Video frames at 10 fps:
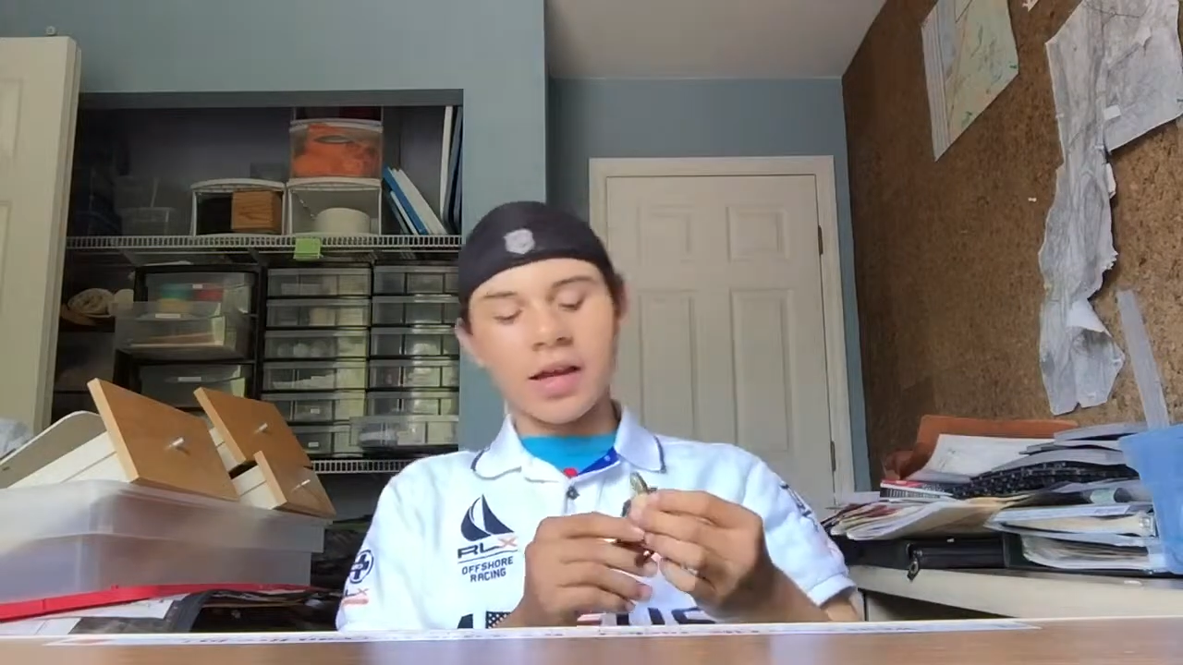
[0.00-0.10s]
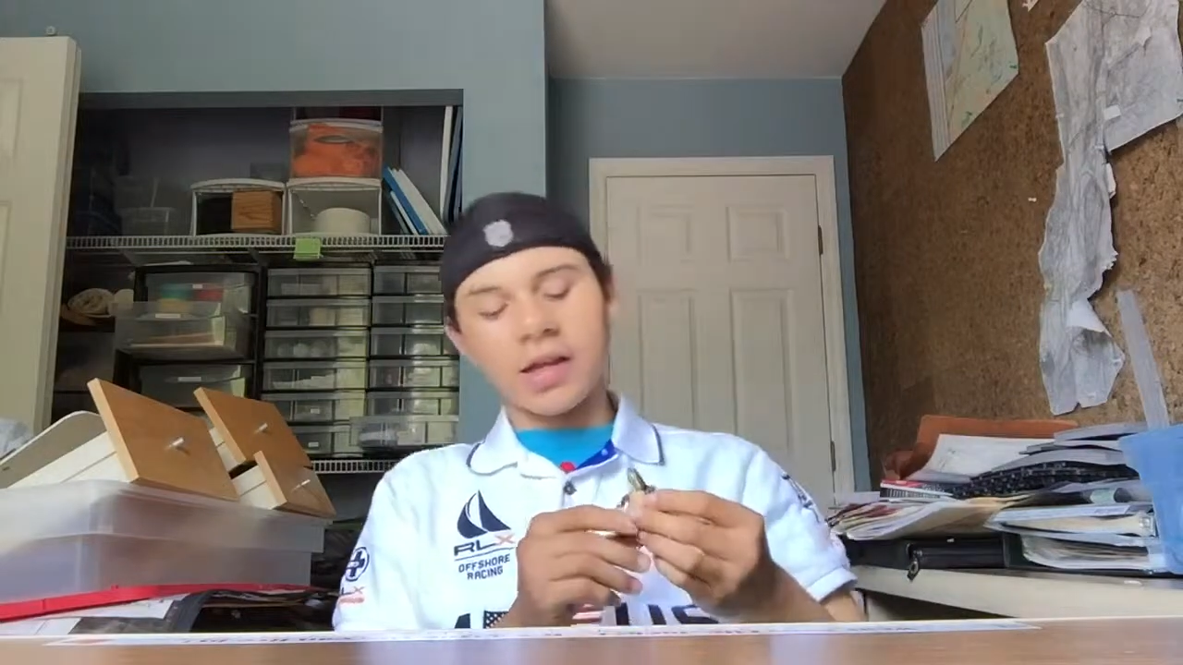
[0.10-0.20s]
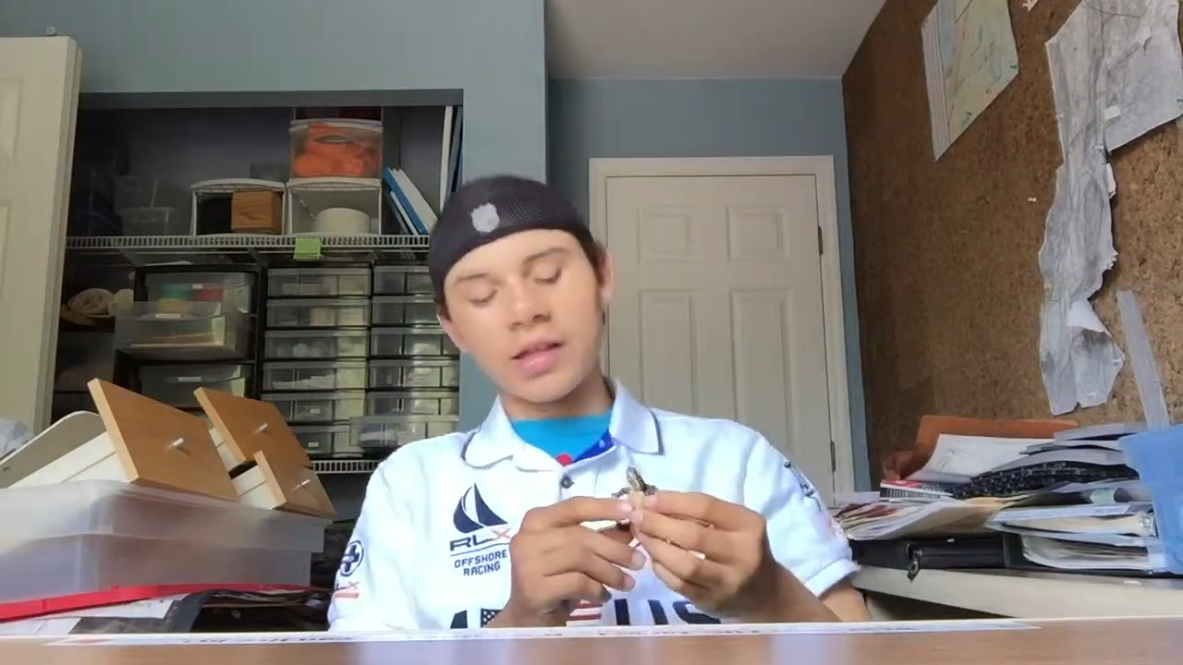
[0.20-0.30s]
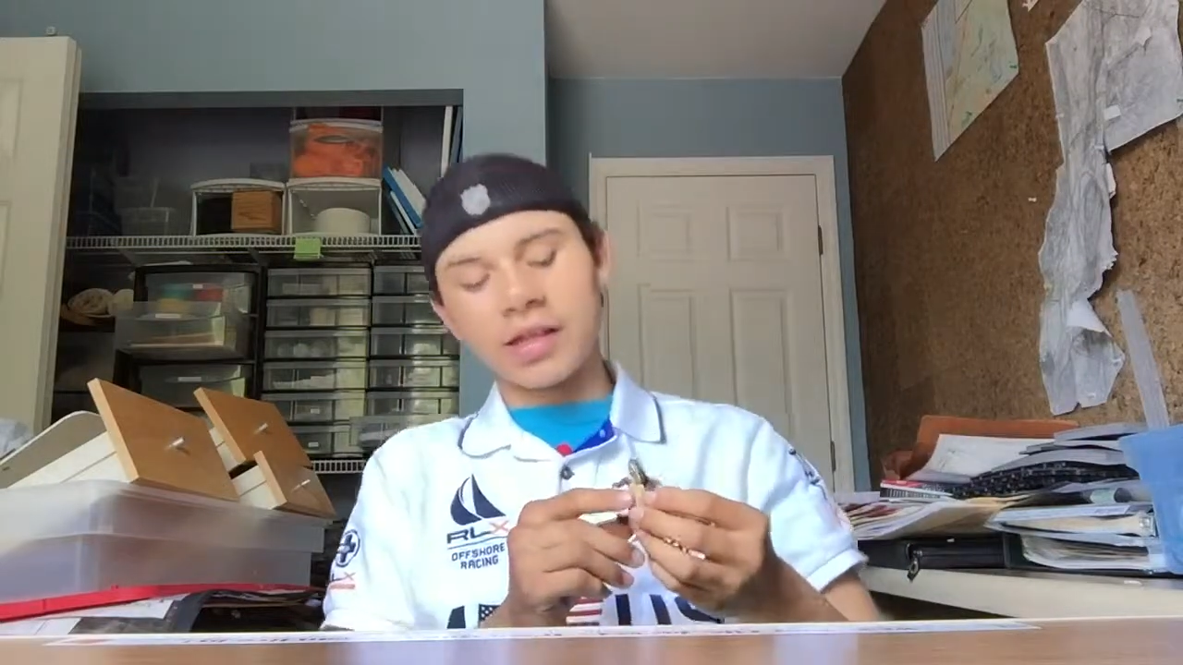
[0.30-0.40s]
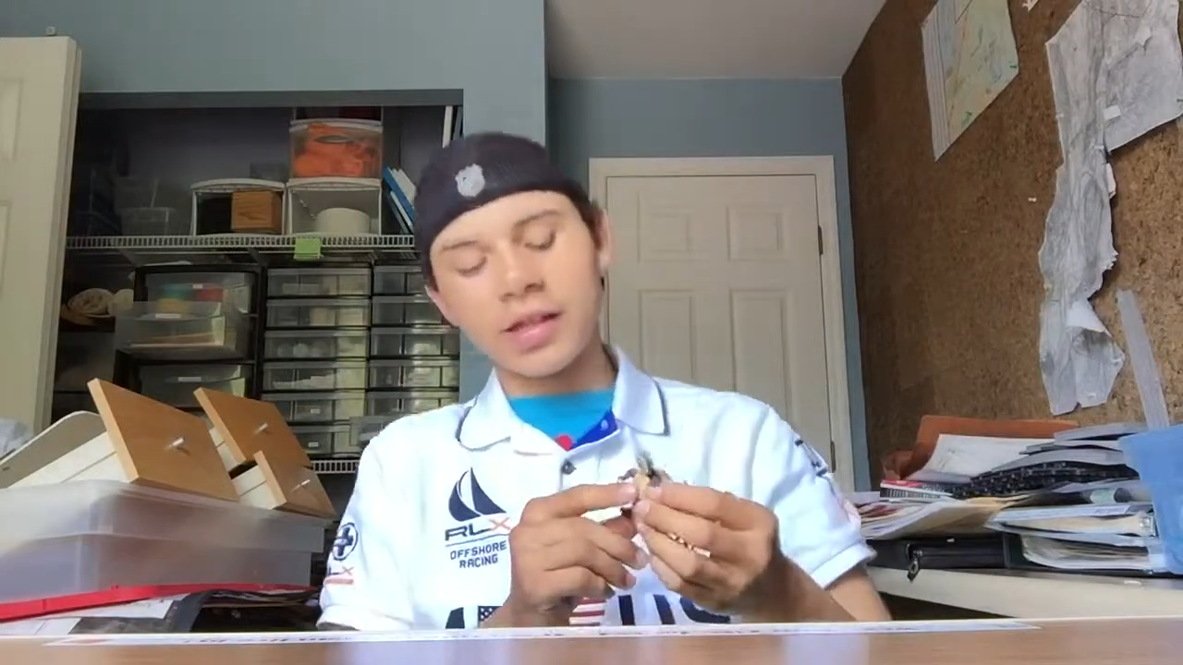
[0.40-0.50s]

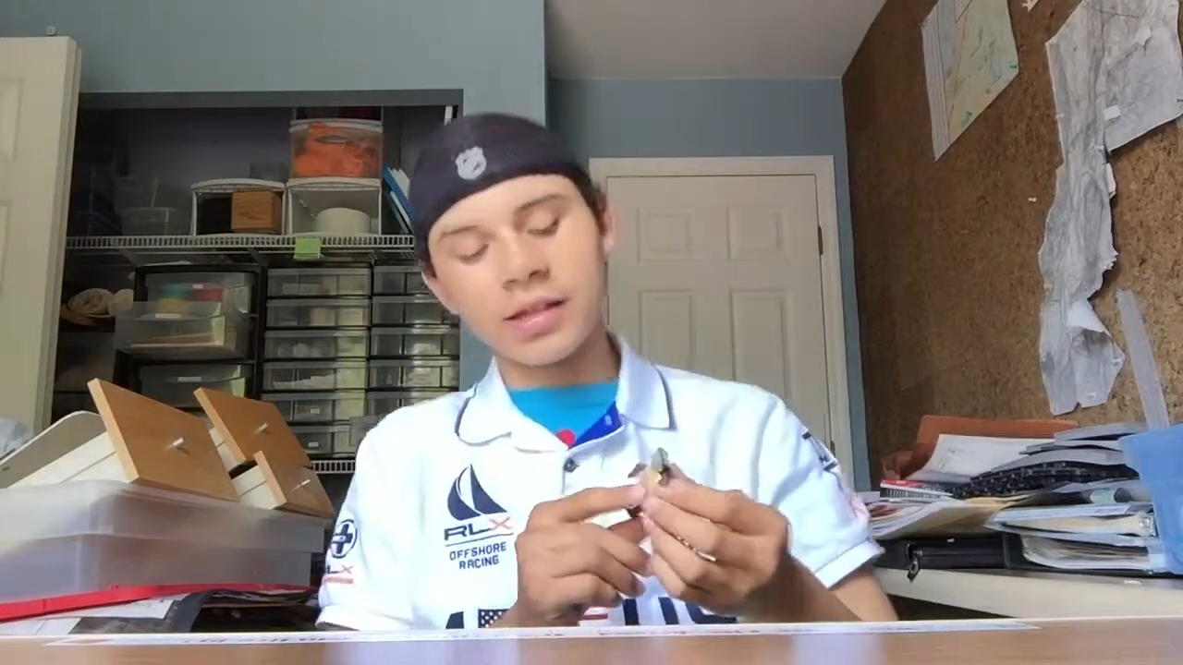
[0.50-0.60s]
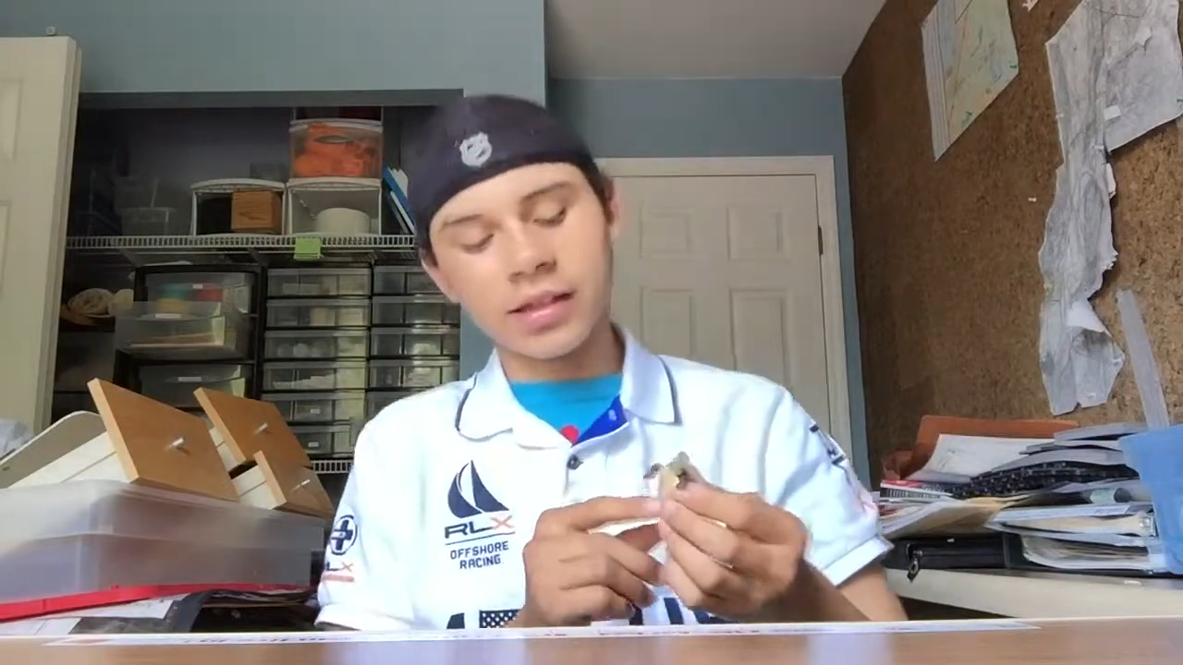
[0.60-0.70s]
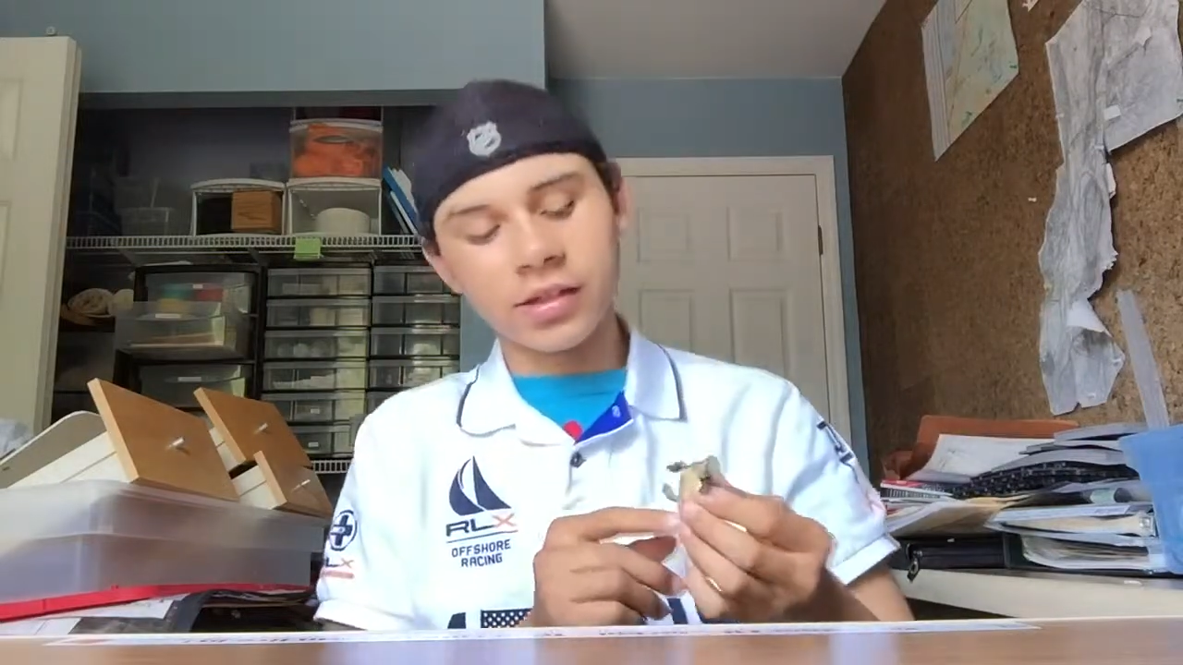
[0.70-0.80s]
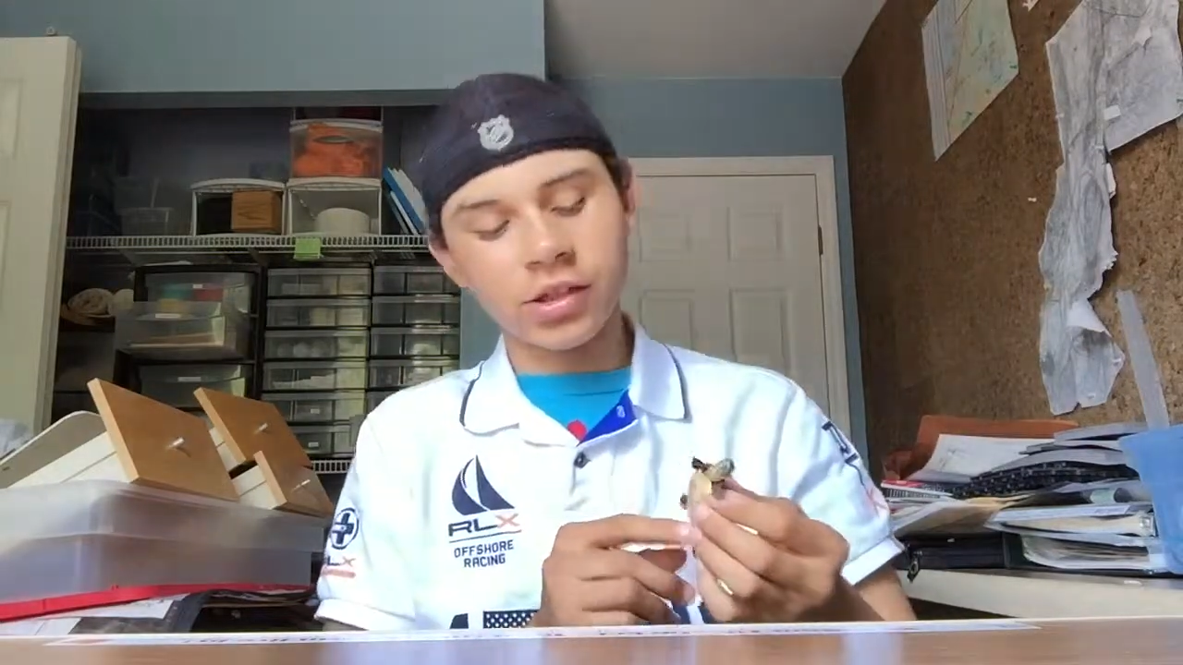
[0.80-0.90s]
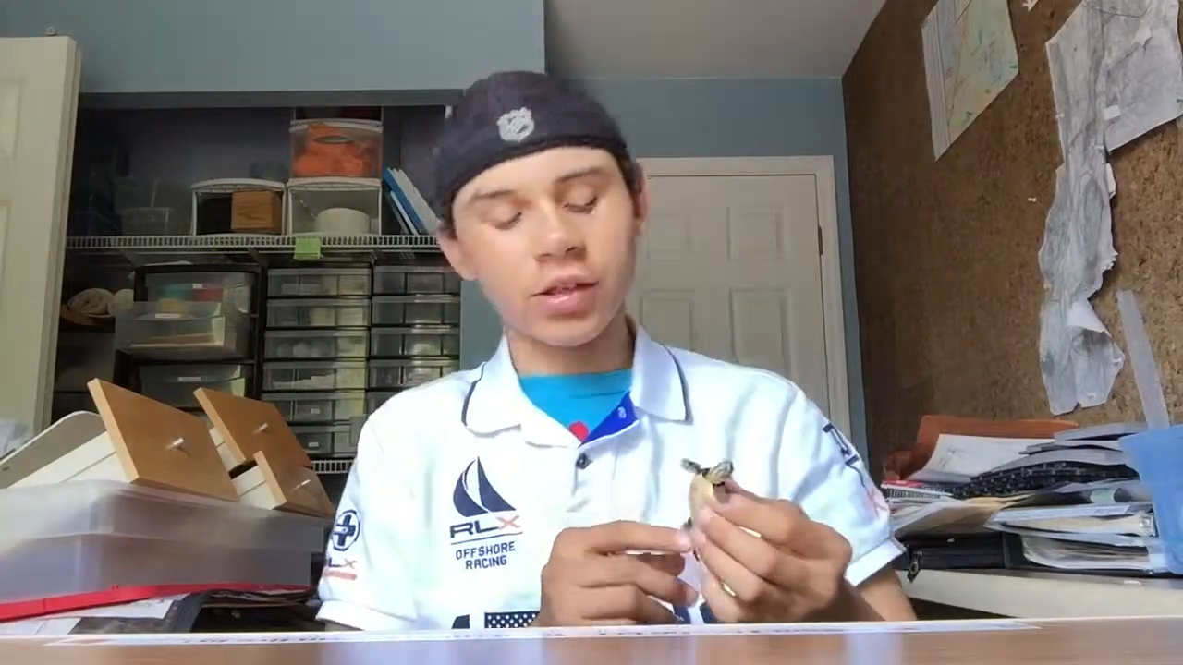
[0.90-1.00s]
And then the
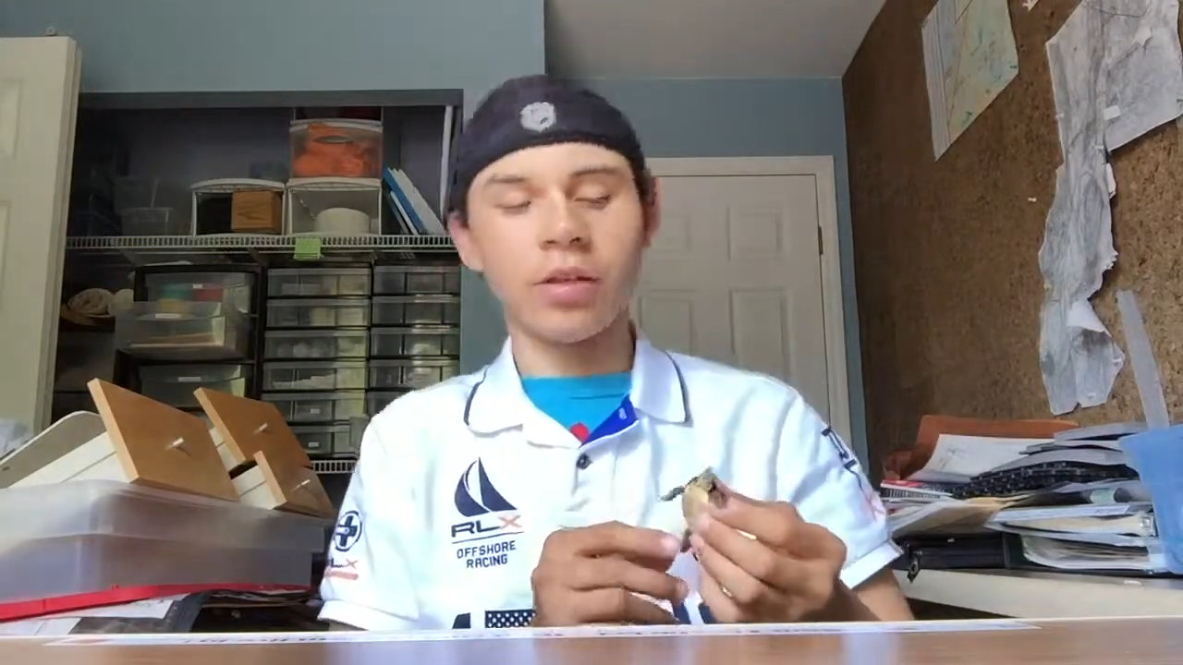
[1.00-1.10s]
indentation on